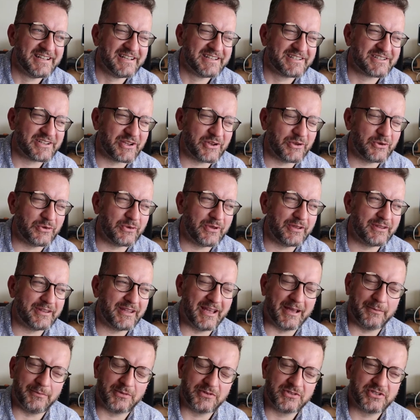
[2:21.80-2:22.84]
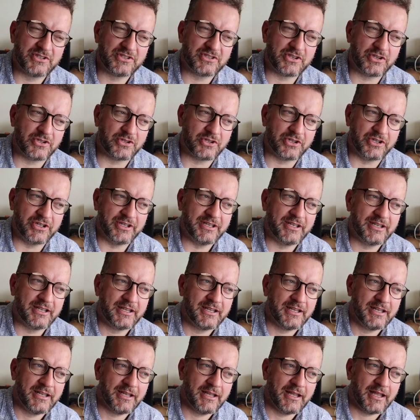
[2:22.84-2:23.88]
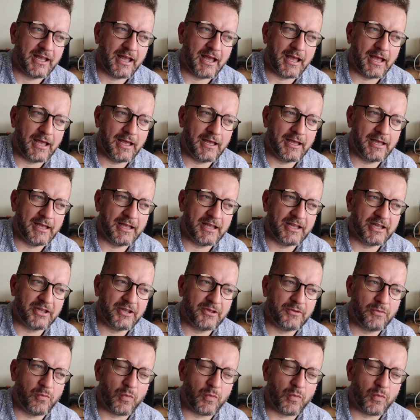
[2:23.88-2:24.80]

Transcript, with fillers: so yeah, Ubuntu's no good. Uh,